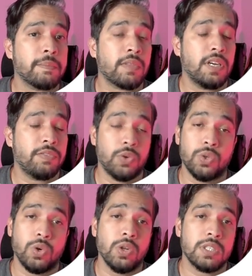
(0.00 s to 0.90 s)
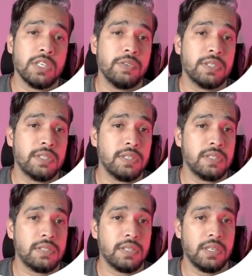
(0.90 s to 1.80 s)
If you go to all
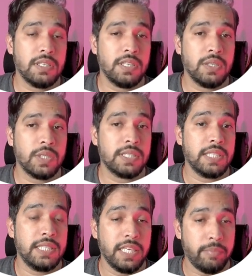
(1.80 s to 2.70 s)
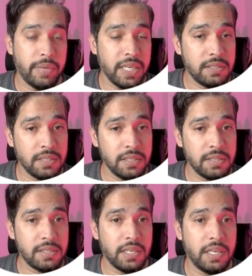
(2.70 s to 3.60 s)
services, then you can see
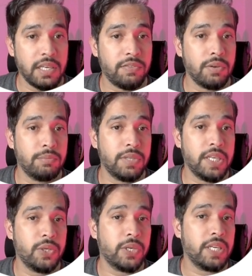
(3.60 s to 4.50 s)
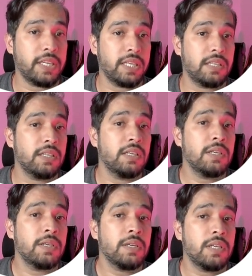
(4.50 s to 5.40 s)
databases, and from there you
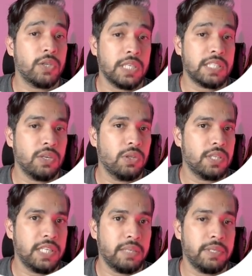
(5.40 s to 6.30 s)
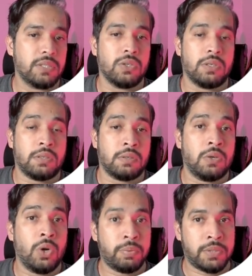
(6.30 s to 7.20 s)
can see all the database
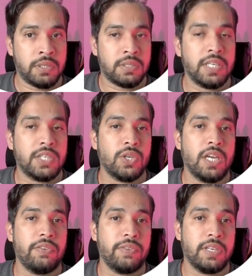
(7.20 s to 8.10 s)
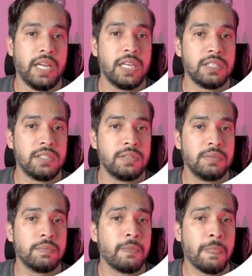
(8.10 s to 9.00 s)
options that you have in Azure.
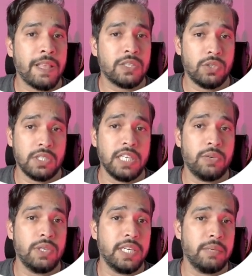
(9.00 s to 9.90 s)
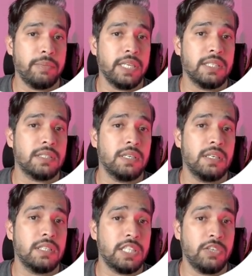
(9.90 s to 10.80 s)
So the SQL database,
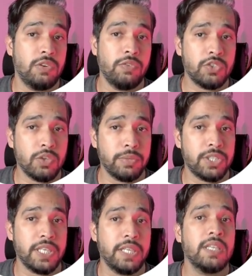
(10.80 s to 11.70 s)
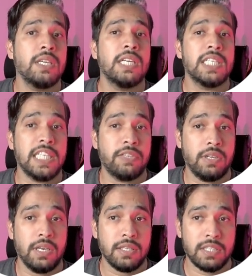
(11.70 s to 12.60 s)
the SQL virtual machine, SQL
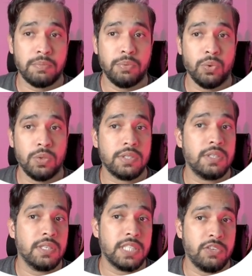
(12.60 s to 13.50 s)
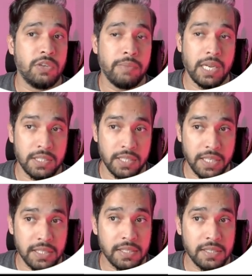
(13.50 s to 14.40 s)
elastic pools, the SQL managed
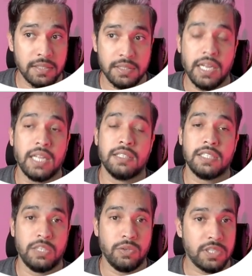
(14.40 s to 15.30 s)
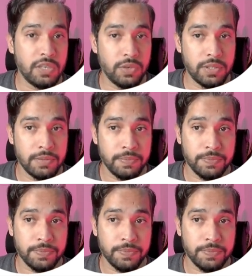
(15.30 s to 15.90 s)
instance, and the SQL servers.